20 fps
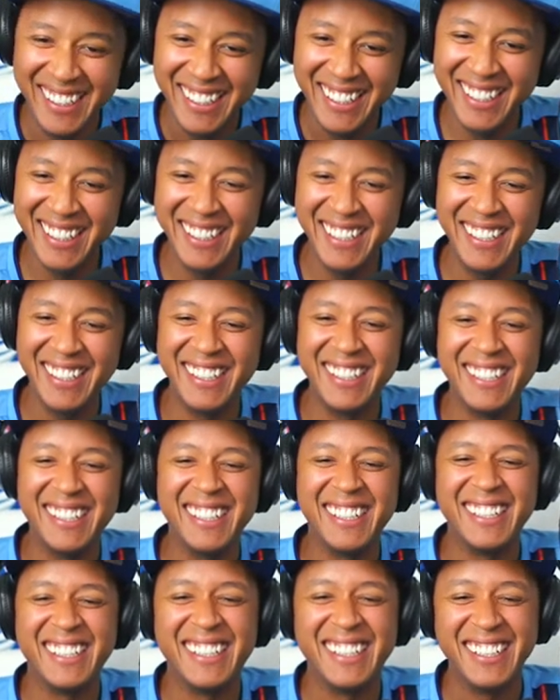
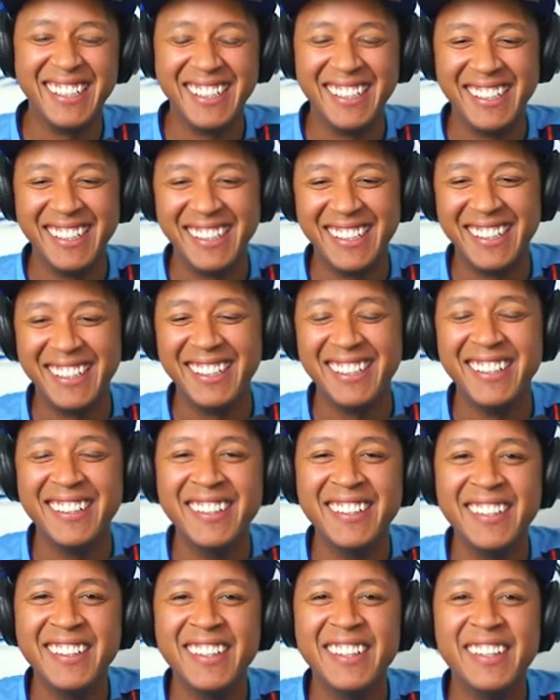
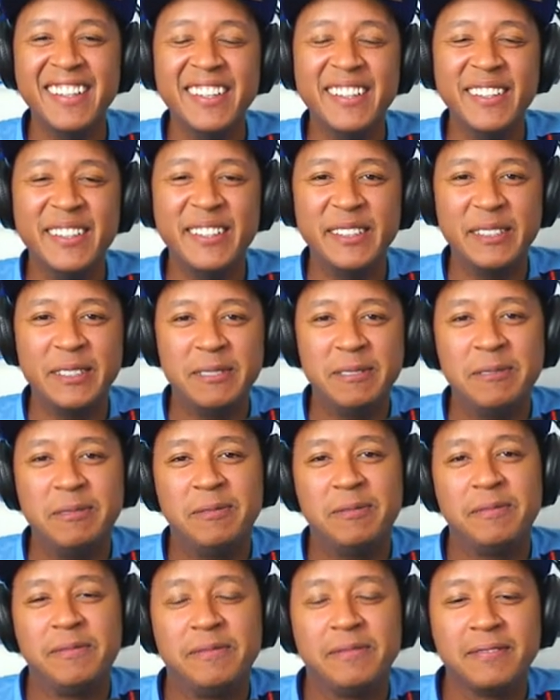
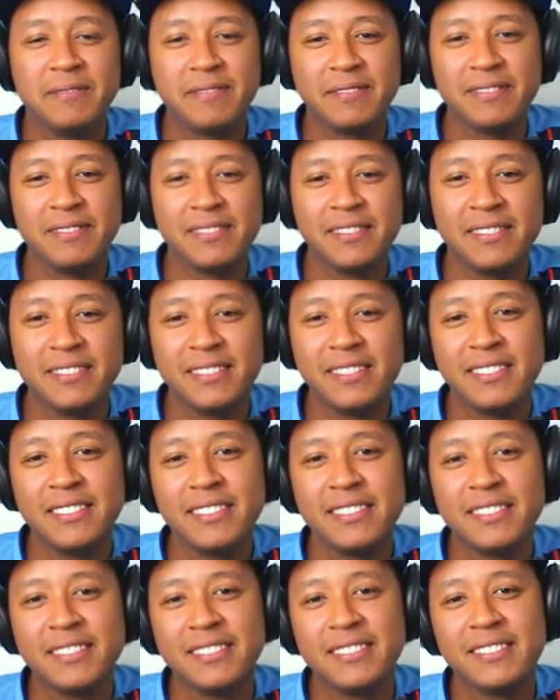
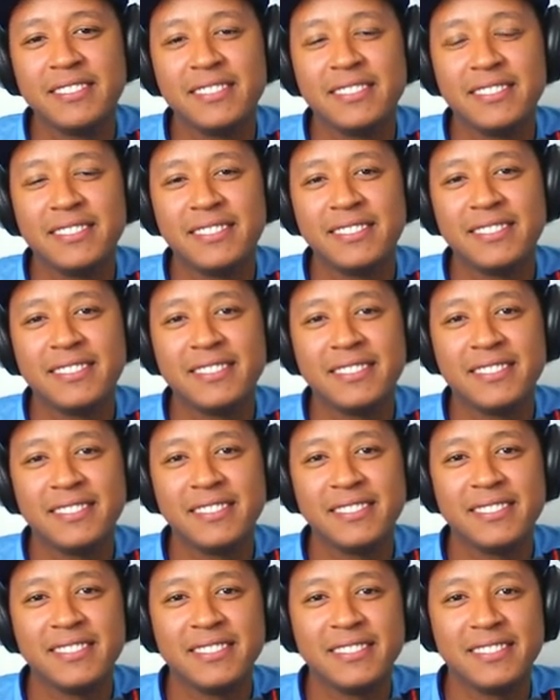
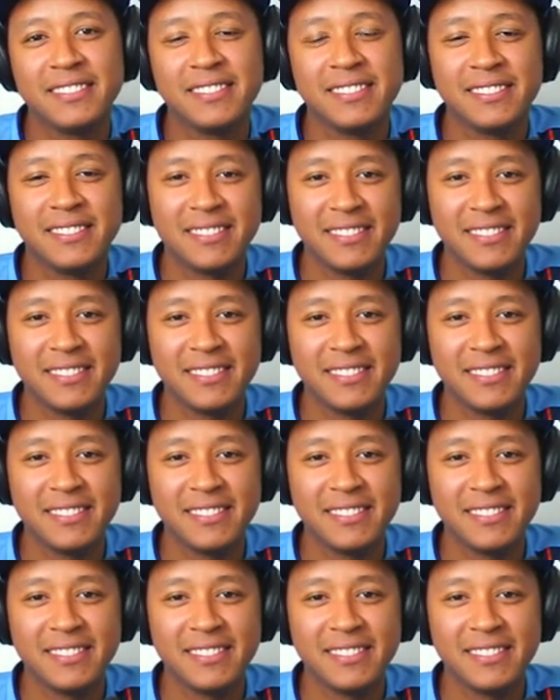(not speaking)